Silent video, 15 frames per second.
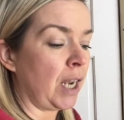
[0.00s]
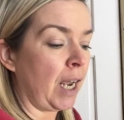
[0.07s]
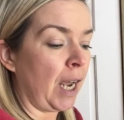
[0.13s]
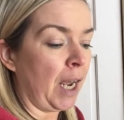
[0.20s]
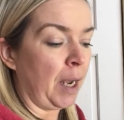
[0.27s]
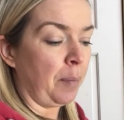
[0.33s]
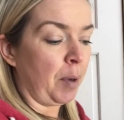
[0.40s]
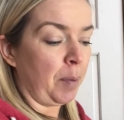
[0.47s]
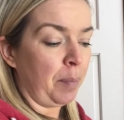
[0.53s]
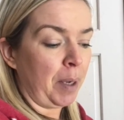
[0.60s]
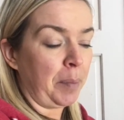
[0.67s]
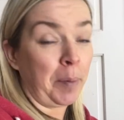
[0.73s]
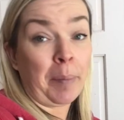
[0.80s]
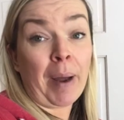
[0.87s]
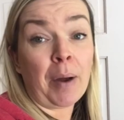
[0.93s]
And
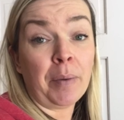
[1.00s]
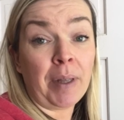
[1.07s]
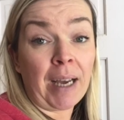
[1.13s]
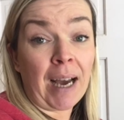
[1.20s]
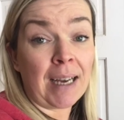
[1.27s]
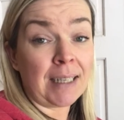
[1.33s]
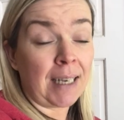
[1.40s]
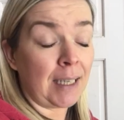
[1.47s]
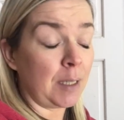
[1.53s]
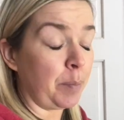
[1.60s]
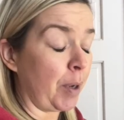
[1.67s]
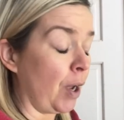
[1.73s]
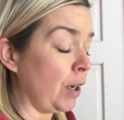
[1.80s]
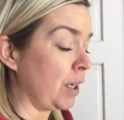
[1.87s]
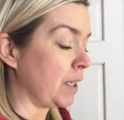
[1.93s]
people buy with the eyes, let's
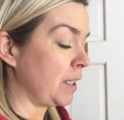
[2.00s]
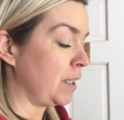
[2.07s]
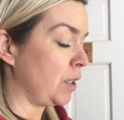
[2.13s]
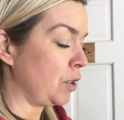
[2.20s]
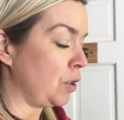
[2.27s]
be honest.